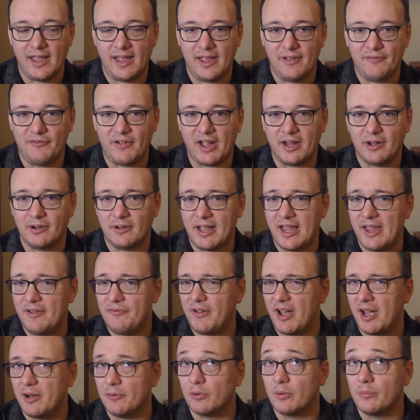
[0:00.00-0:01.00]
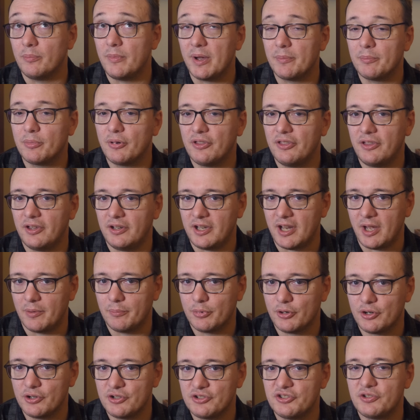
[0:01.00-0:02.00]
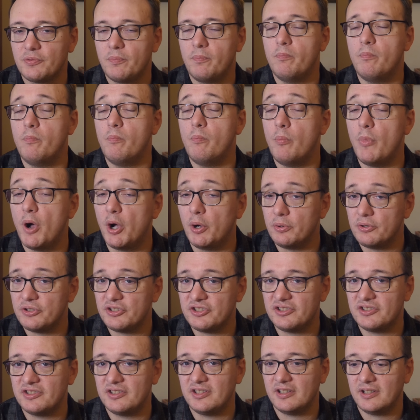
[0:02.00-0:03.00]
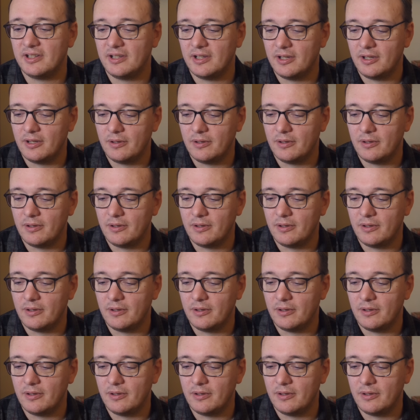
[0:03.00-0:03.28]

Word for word: if I if I remember the numbers, most